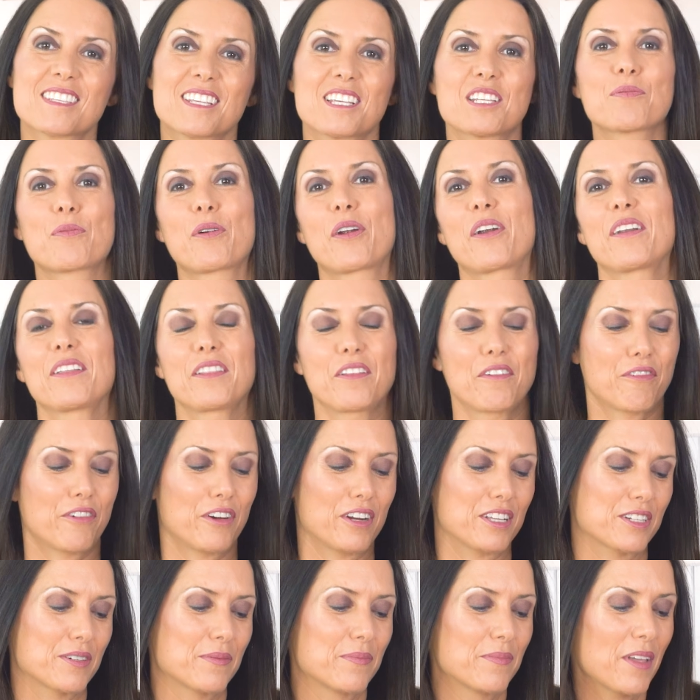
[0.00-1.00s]
these were in the
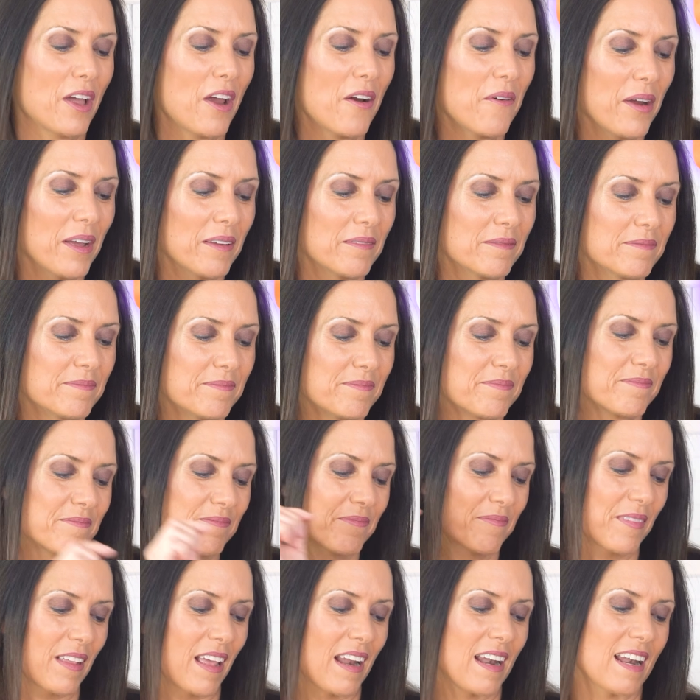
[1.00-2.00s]
fridge. All right,
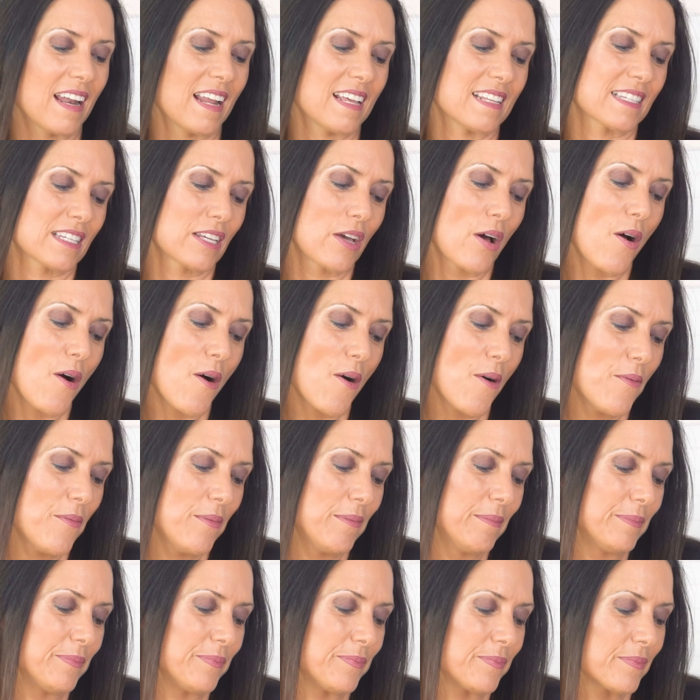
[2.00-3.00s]
let's go.
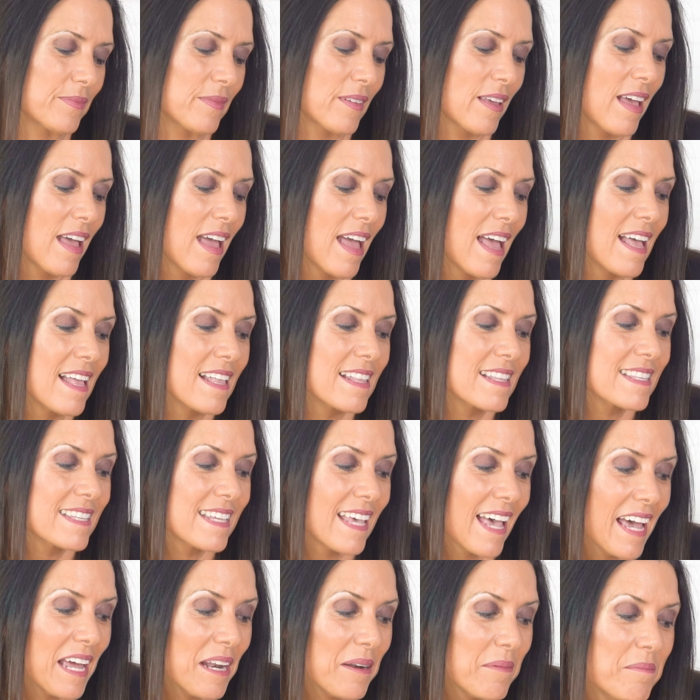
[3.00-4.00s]

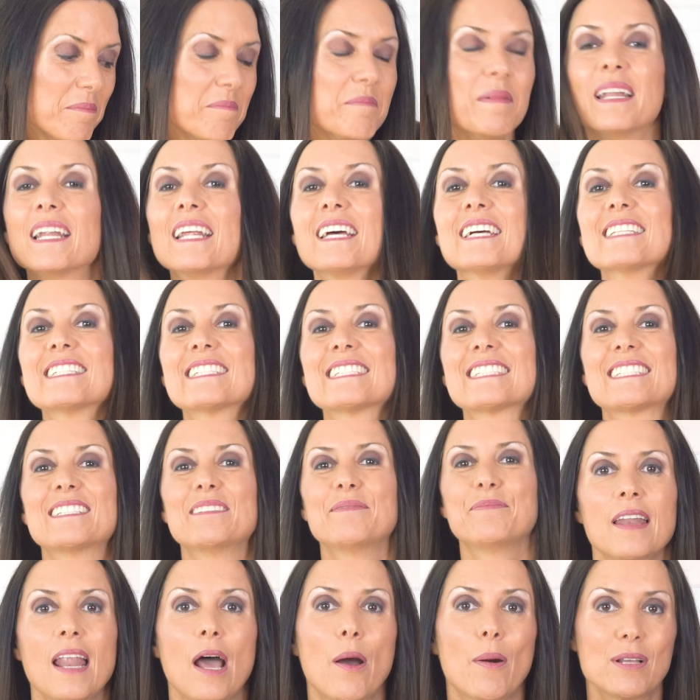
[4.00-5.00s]
10 minutes.
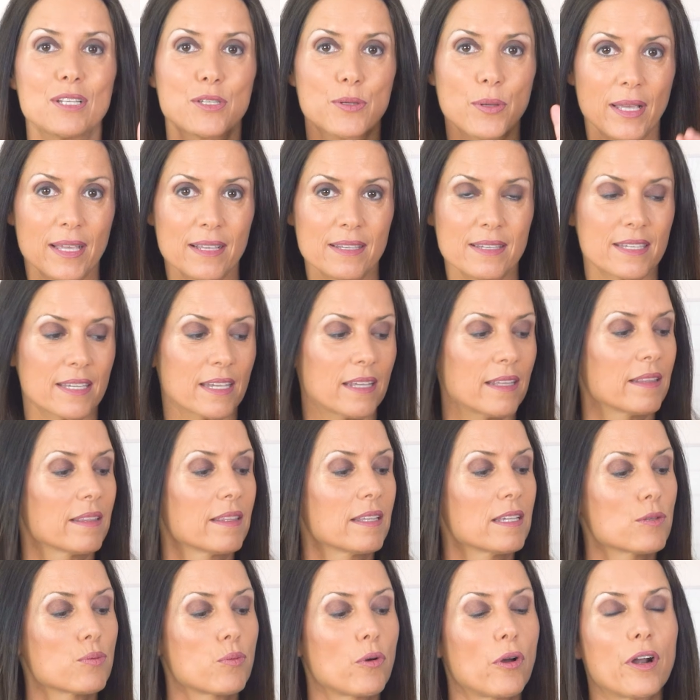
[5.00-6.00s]
Now, as you can see,
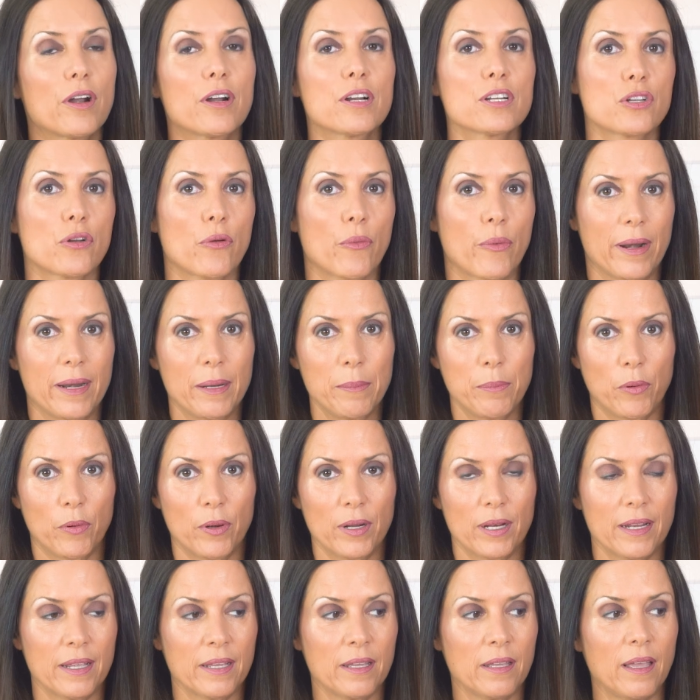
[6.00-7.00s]
this water is already
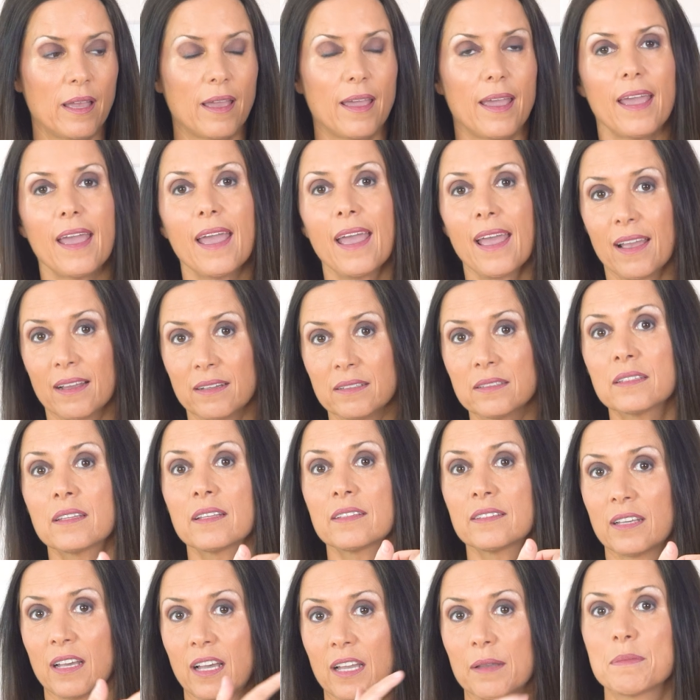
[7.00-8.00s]
boiling and
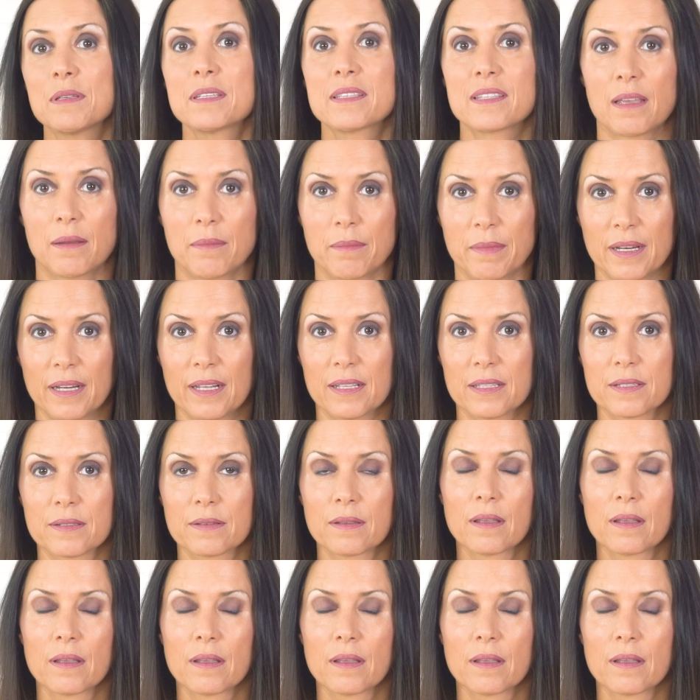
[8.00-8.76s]
the time is 10 minutes.